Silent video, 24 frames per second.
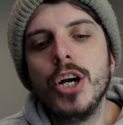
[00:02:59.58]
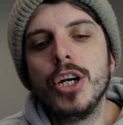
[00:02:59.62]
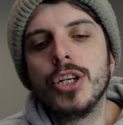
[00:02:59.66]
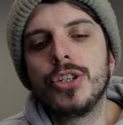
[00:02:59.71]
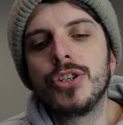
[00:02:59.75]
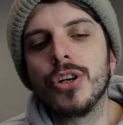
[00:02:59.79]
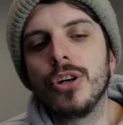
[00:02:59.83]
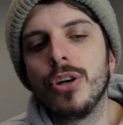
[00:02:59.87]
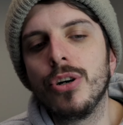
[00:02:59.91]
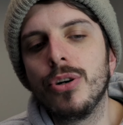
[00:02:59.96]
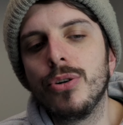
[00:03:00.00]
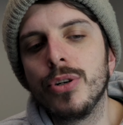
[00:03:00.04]

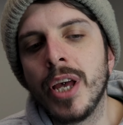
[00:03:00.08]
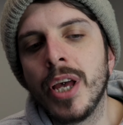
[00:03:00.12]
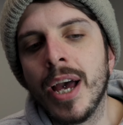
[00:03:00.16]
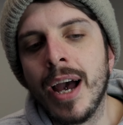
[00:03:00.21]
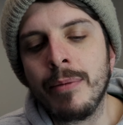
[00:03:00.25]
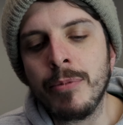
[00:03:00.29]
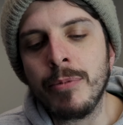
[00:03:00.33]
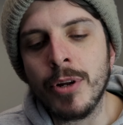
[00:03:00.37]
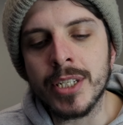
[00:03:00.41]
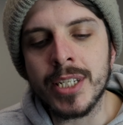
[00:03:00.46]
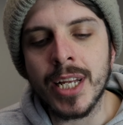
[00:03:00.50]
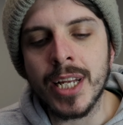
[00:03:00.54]
So yeah,
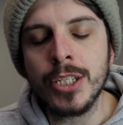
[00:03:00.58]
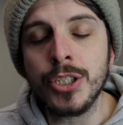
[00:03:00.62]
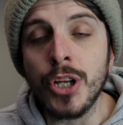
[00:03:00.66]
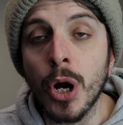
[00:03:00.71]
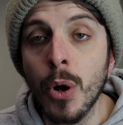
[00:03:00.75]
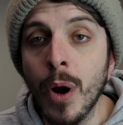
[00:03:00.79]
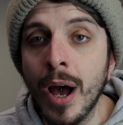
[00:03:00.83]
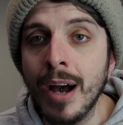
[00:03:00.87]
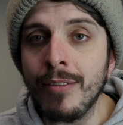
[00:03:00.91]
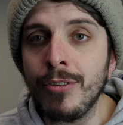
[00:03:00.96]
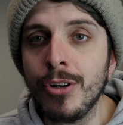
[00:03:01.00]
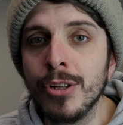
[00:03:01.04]
I'm not saying
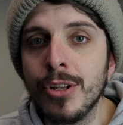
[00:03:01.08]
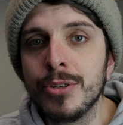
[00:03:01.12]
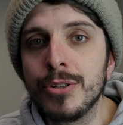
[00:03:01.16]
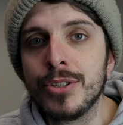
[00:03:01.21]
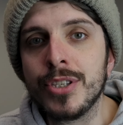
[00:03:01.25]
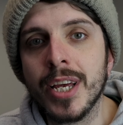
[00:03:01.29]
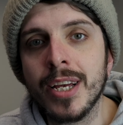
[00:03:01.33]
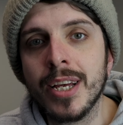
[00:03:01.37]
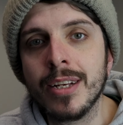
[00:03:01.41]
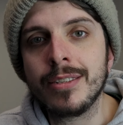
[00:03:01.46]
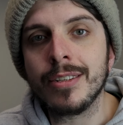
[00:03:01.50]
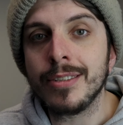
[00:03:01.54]
don't have all those
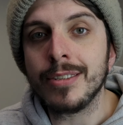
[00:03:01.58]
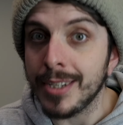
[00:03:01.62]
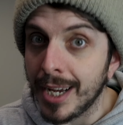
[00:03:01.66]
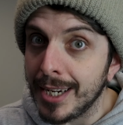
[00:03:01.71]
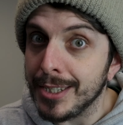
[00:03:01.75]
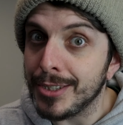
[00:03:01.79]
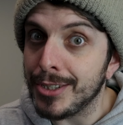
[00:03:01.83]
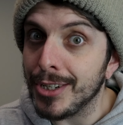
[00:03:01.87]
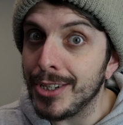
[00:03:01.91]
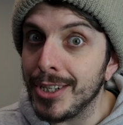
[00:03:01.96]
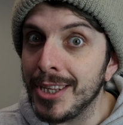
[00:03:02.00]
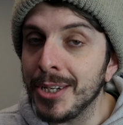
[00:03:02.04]
things, because I
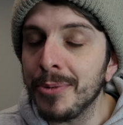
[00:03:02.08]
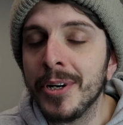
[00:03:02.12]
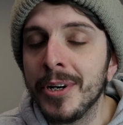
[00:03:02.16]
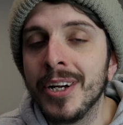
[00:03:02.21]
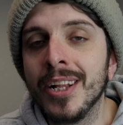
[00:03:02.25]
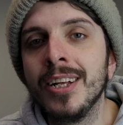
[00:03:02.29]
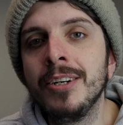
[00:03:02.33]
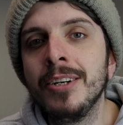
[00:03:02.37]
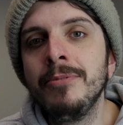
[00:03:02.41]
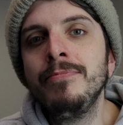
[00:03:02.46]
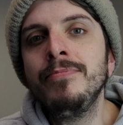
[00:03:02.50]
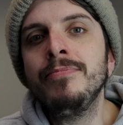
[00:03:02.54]
certainly will,